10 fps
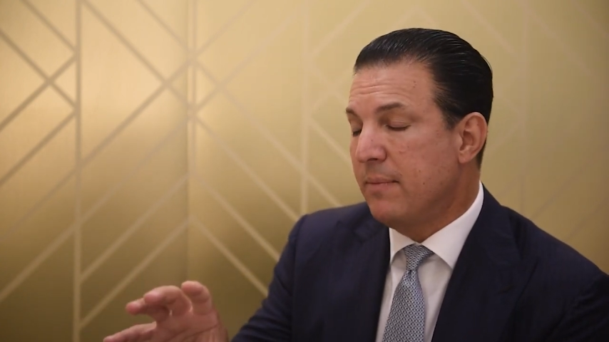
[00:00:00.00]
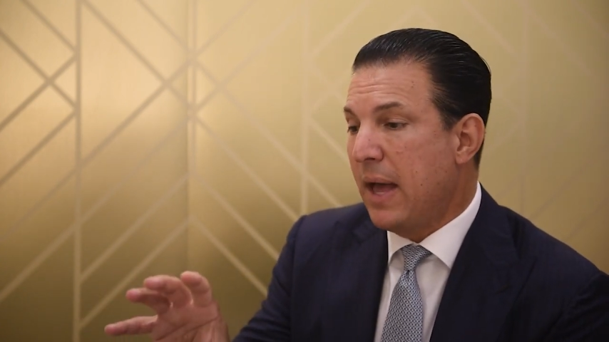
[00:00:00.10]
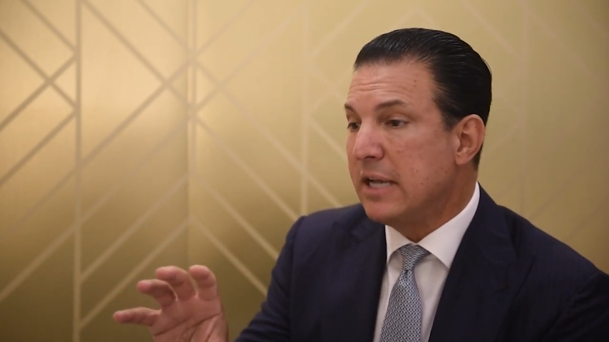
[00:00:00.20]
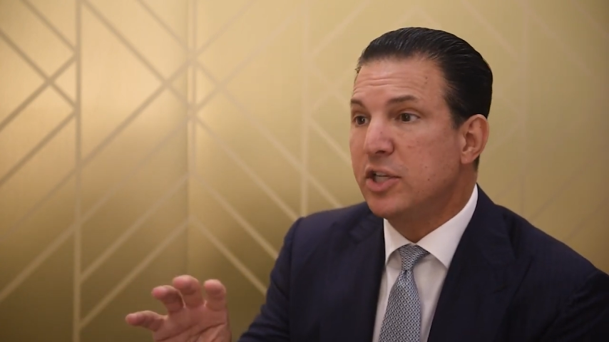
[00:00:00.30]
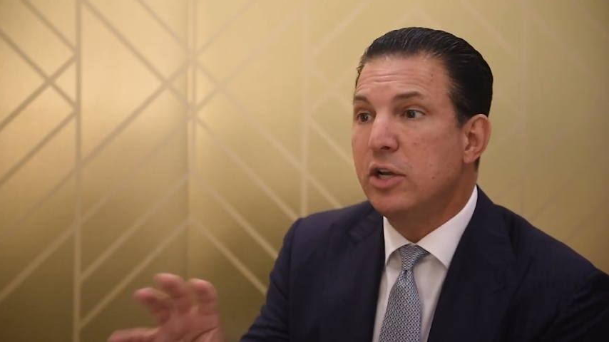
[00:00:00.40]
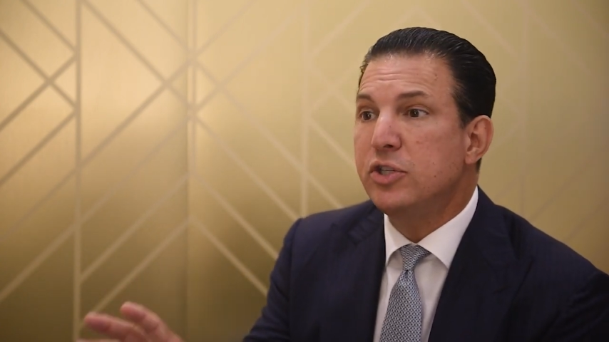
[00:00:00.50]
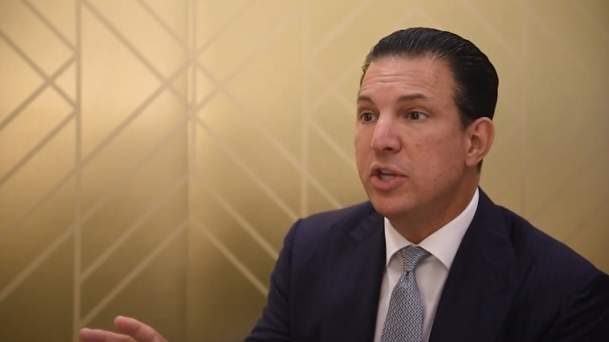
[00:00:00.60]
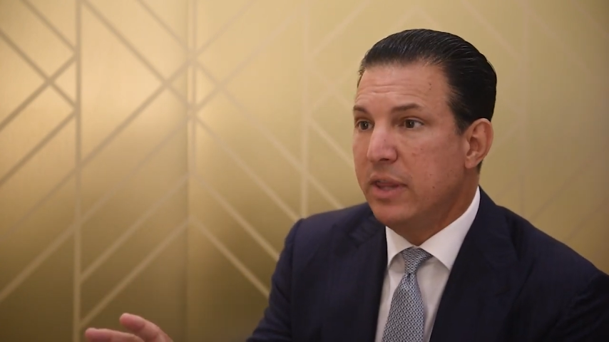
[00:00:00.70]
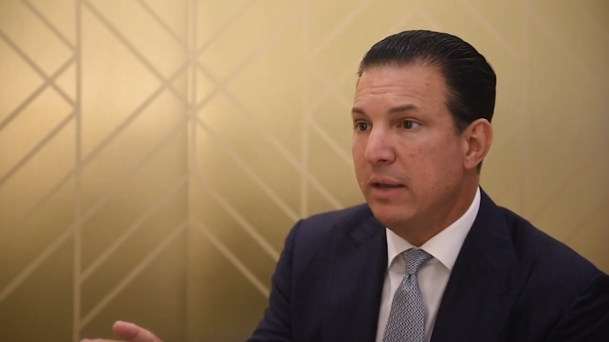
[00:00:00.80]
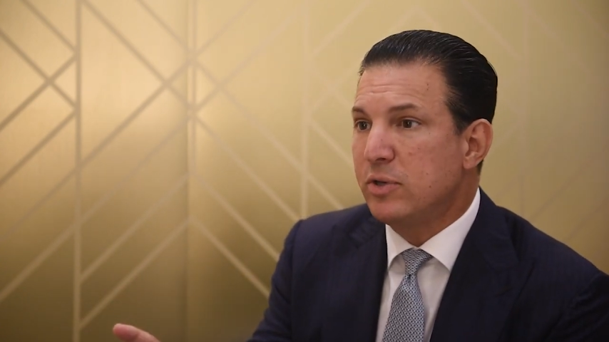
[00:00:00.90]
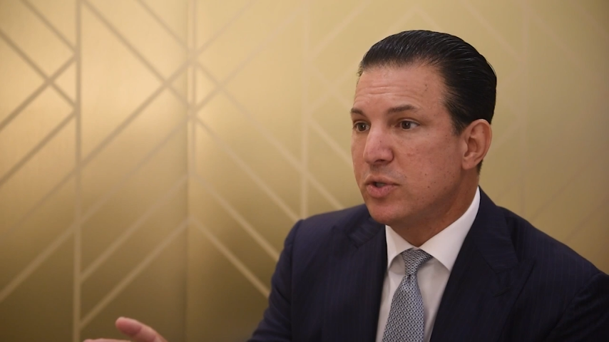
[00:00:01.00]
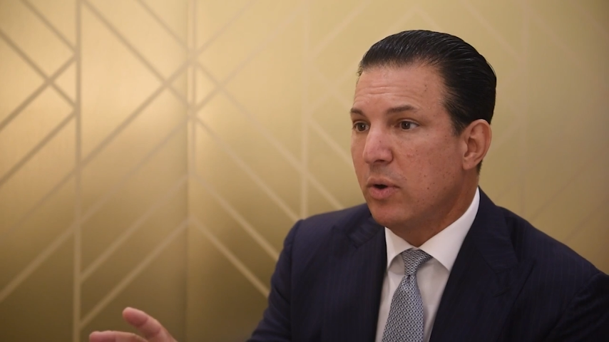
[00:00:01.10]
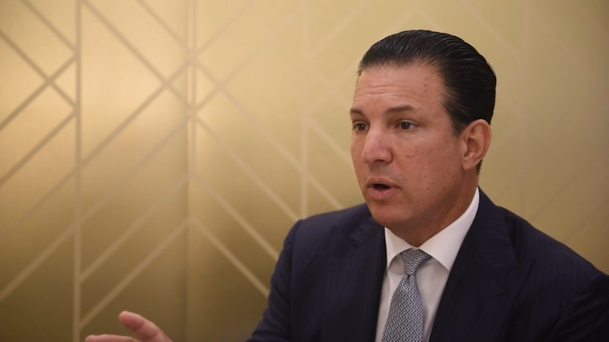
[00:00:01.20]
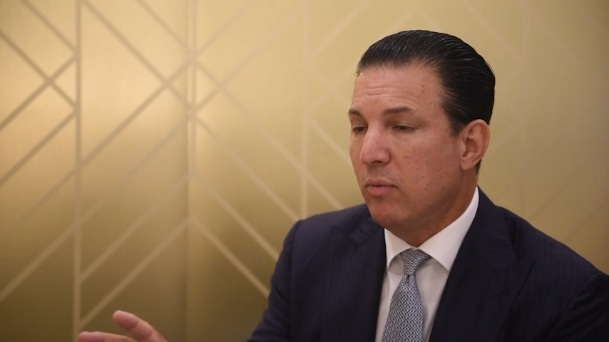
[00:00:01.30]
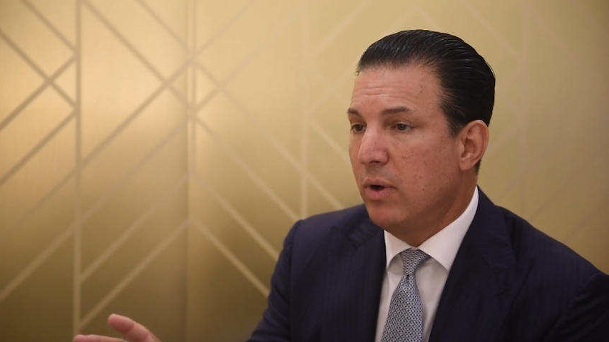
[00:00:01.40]
As an ocean theme
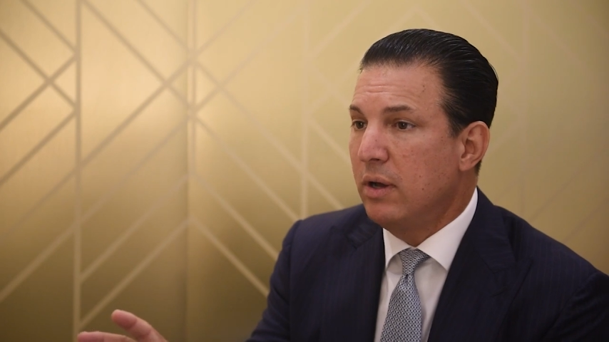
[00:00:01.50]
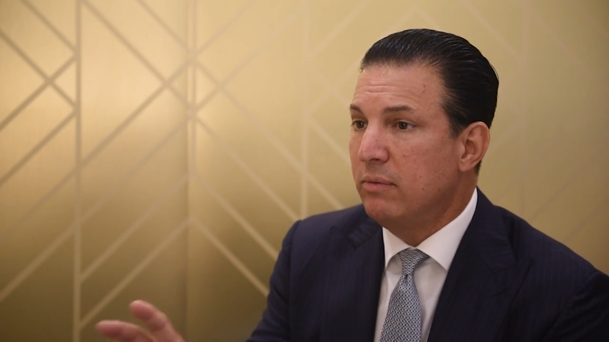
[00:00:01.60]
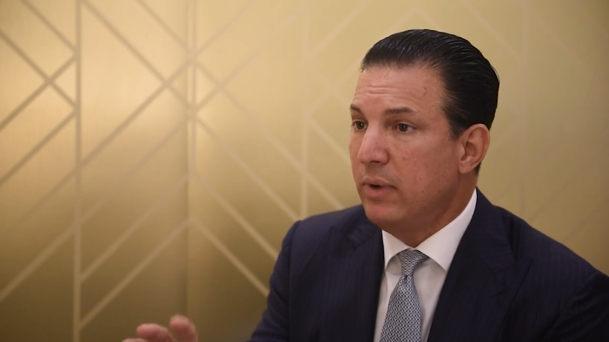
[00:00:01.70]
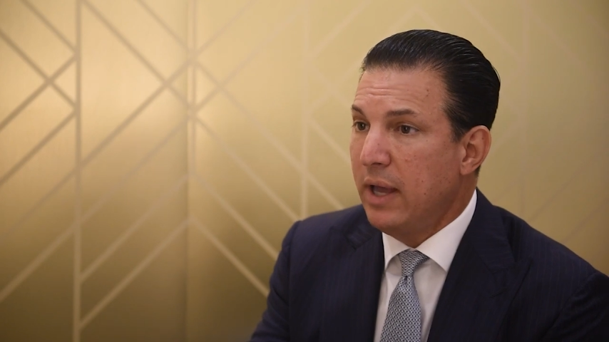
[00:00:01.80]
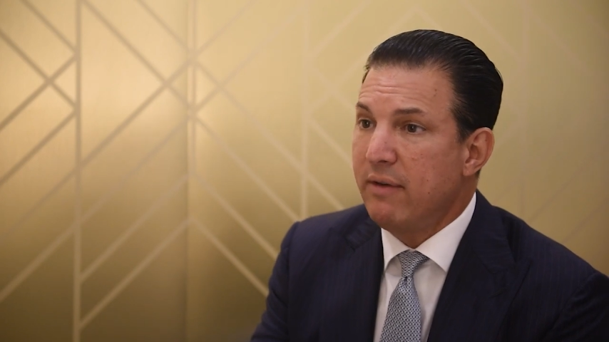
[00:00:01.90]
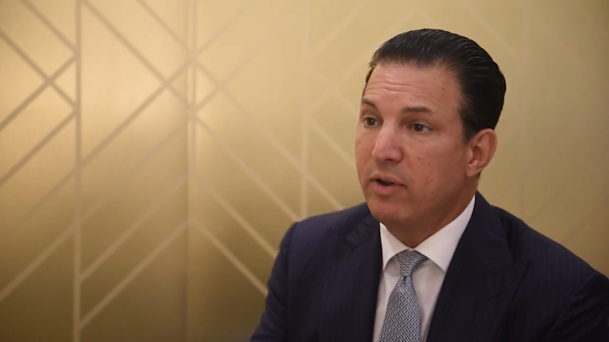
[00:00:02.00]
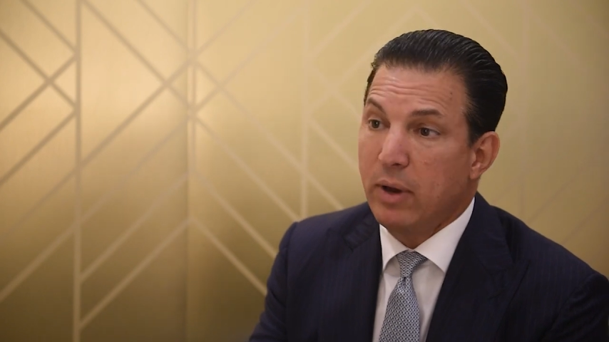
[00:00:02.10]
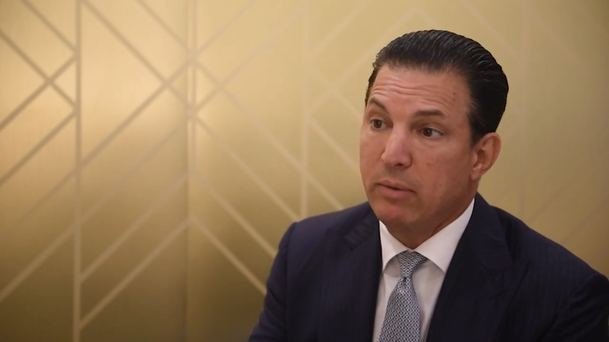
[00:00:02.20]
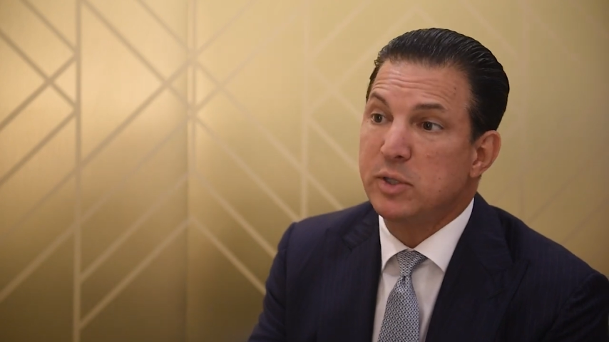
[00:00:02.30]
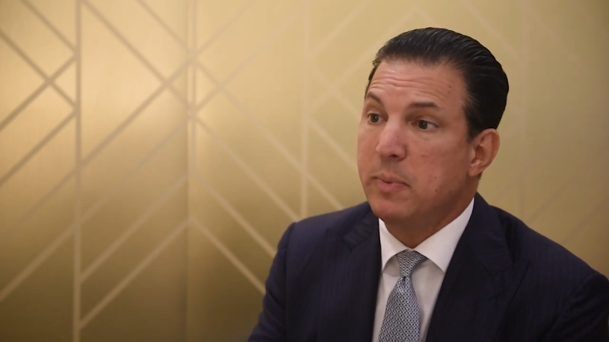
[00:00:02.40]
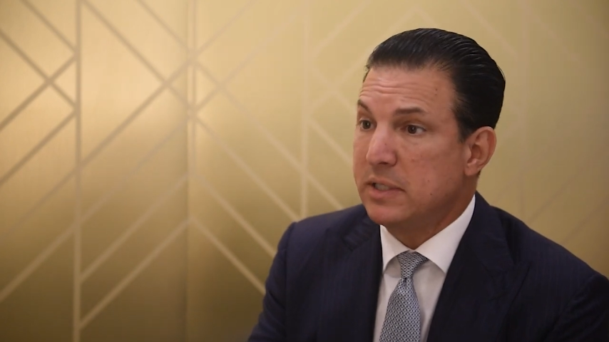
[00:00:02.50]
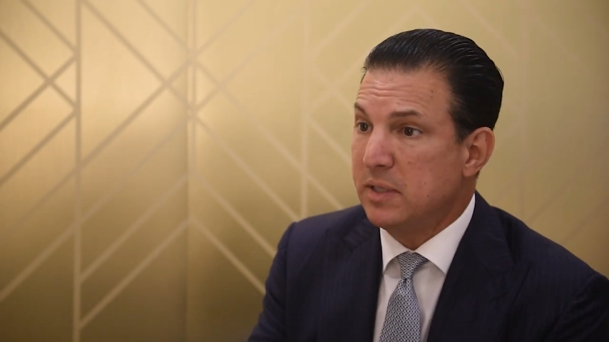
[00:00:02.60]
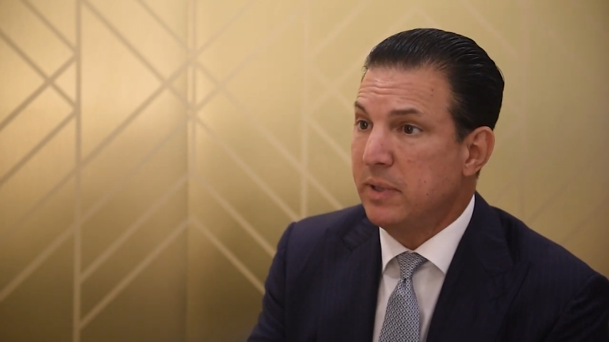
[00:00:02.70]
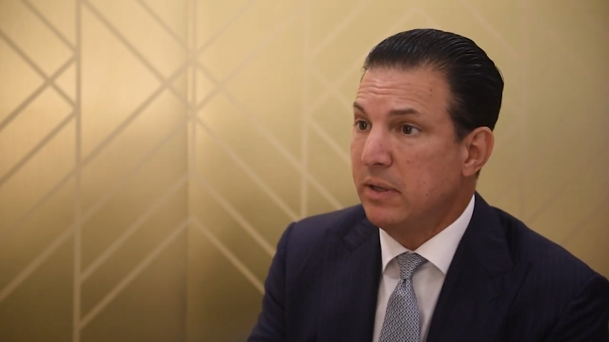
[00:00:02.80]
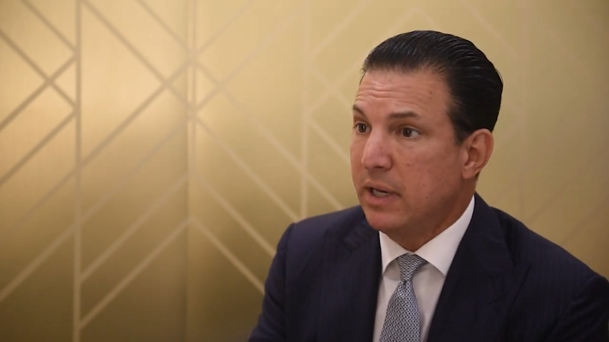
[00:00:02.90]
resort, one, we have a great
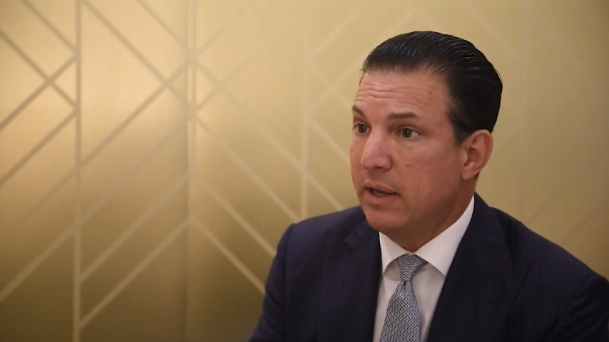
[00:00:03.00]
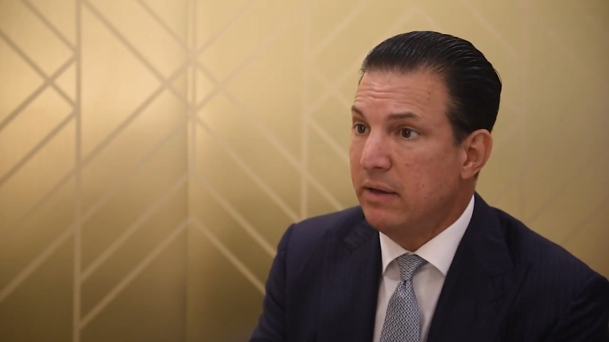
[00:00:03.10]
responsibility,